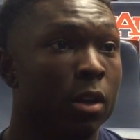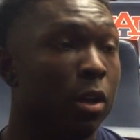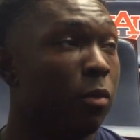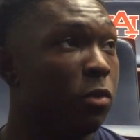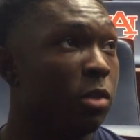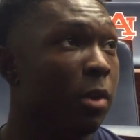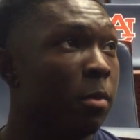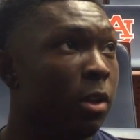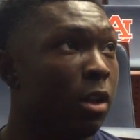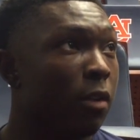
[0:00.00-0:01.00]
then we should be
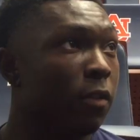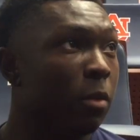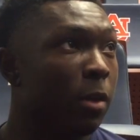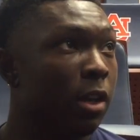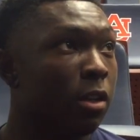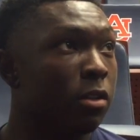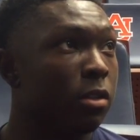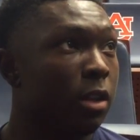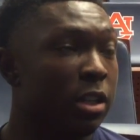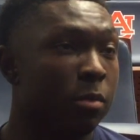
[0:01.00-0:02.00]
able to get off anybody
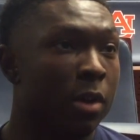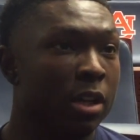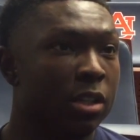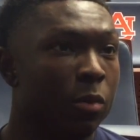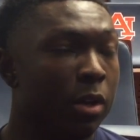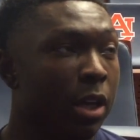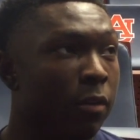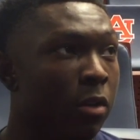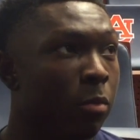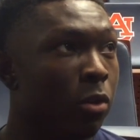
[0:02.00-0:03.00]
else. And that's the mindset we
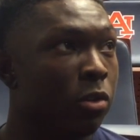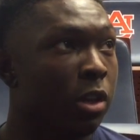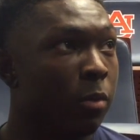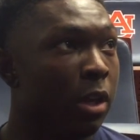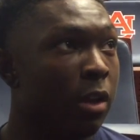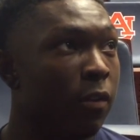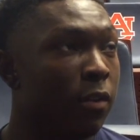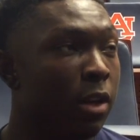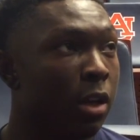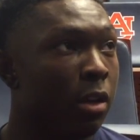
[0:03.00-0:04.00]
have and the approach that we have
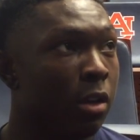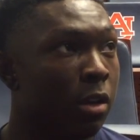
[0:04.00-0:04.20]
every day.